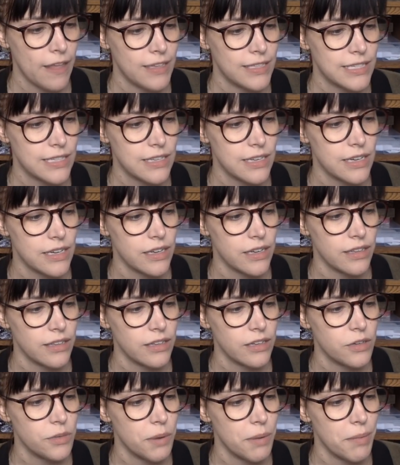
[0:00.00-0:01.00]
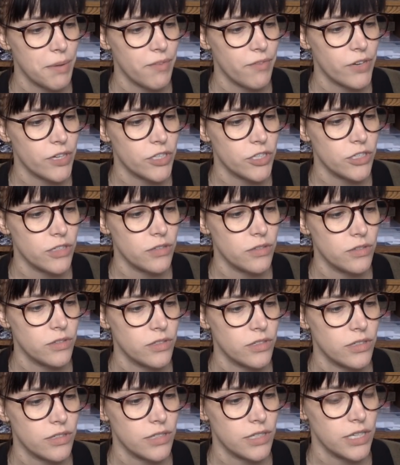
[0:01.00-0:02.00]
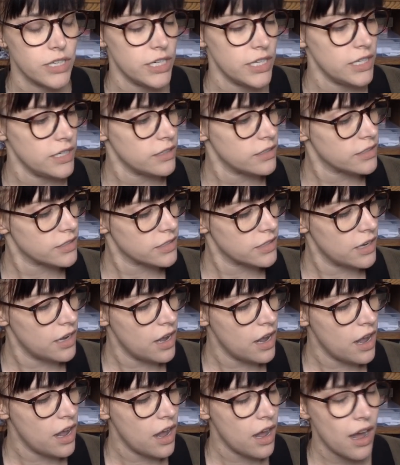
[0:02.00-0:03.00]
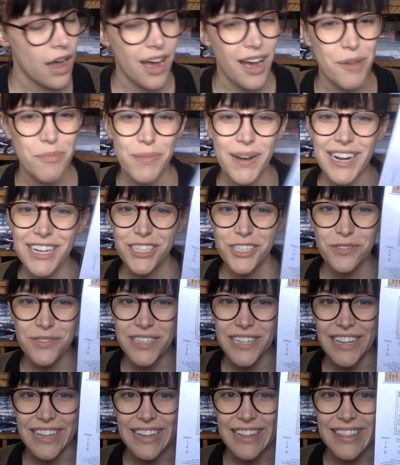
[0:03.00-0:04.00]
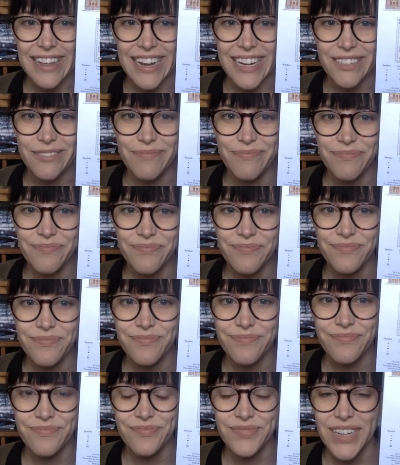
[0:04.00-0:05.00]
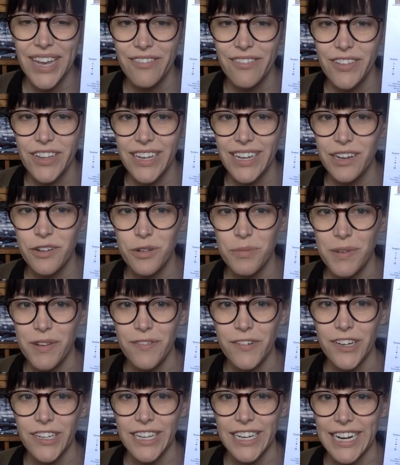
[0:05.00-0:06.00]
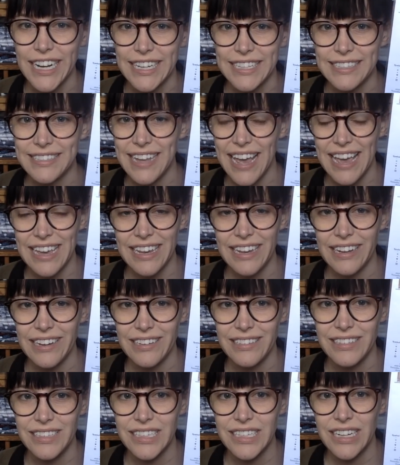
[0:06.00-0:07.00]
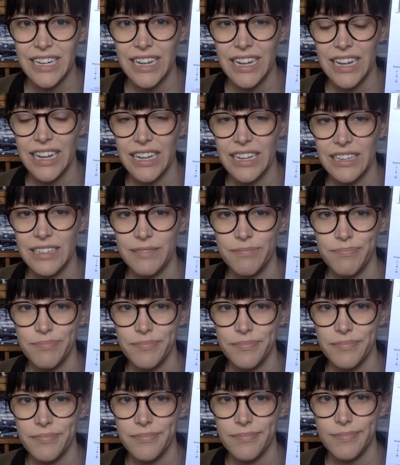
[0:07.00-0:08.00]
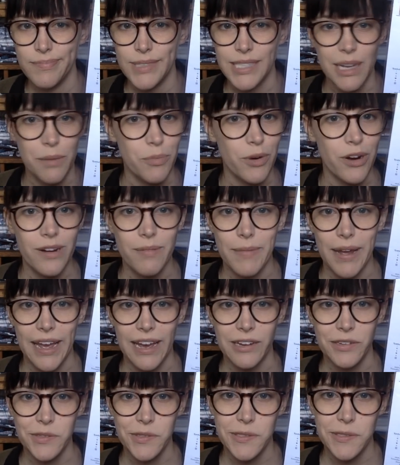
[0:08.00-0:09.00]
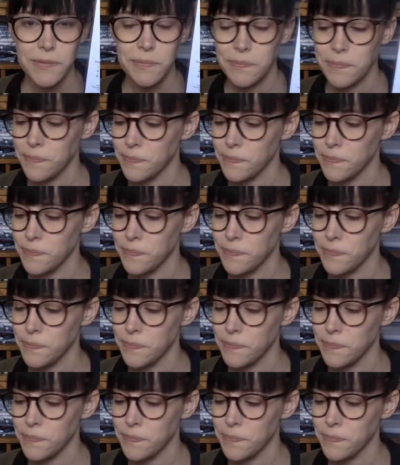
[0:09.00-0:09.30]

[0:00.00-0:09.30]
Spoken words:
It's the Little Women Virtues series. But I just really like that. I feel like it would be really nice hanging somewhere in my house.